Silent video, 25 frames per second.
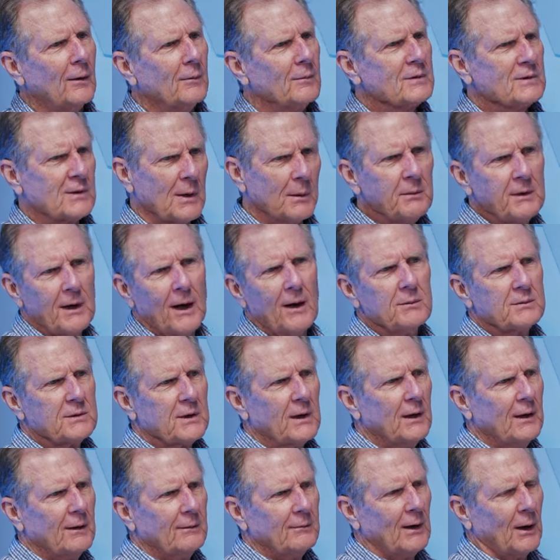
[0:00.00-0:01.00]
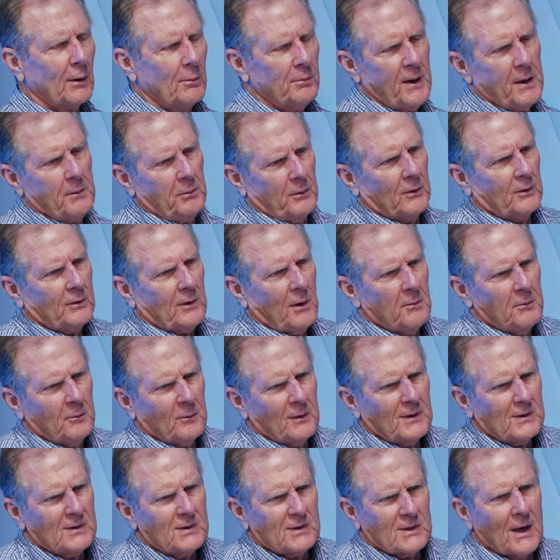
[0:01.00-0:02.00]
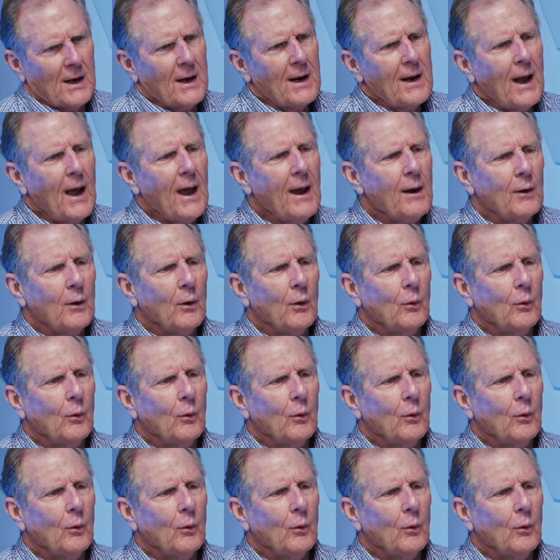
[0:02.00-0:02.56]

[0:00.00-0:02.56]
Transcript: Sometimes, you know, people come to me and say, hey,